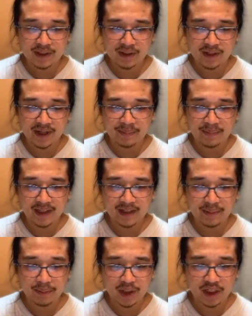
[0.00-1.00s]
So the
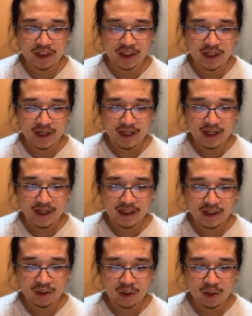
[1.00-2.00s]
inpainting brush
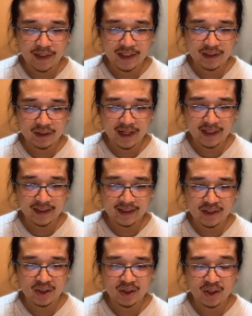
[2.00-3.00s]
isn't always correct.
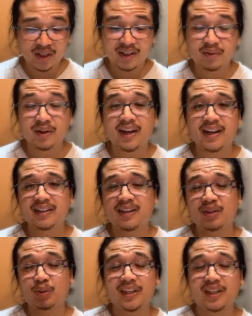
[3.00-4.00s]
As you saw when
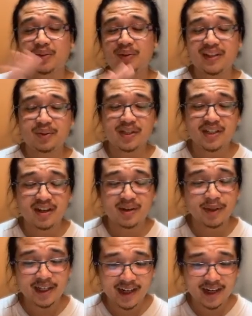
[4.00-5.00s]
the 2020 was
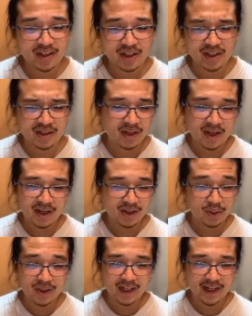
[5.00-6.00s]
copied again, just
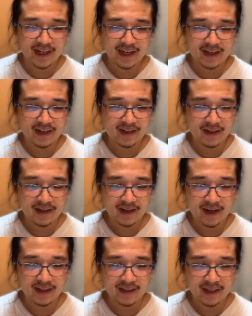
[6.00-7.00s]
use it again
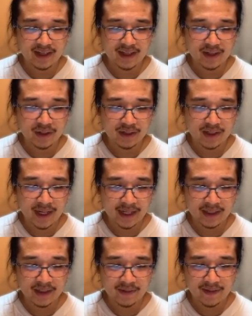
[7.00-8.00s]
until you're
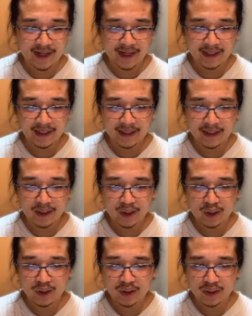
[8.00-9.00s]
satisfied.
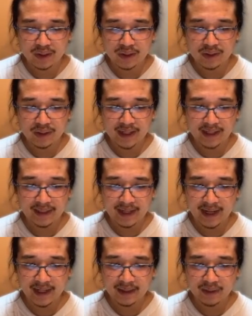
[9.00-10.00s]
So like
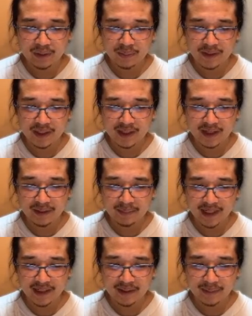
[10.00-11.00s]
that. Whoops, there,
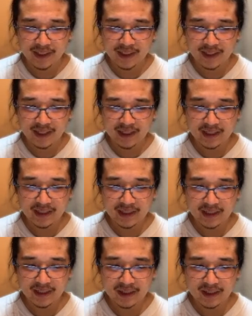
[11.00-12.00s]
made some mistakes.
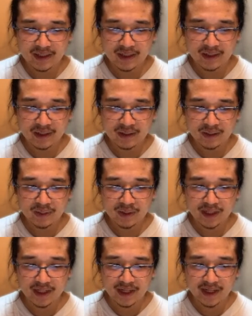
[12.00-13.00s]
Just use
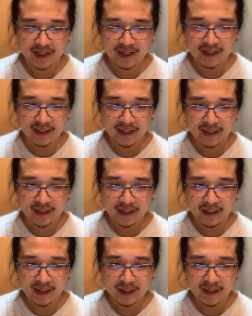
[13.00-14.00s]
it again
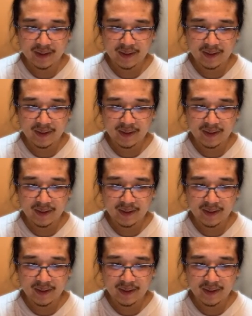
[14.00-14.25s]
here.